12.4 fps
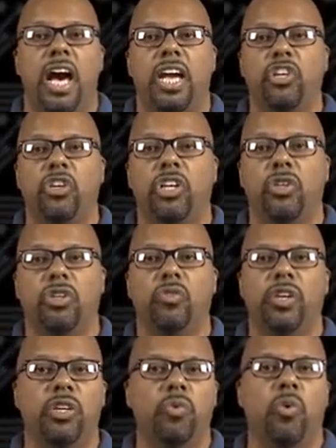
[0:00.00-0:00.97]
You can only
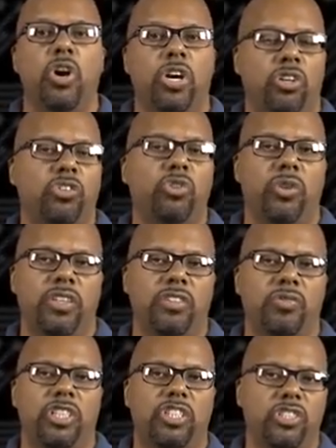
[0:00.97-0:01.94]
read one or two of
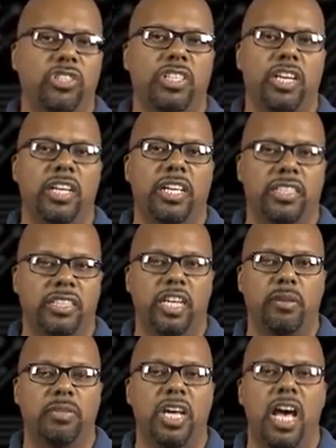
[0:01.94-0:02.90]
these registers at the
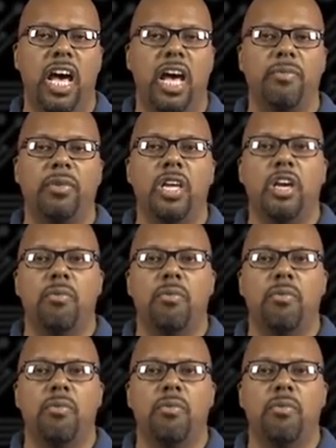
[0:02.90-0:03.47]
same time,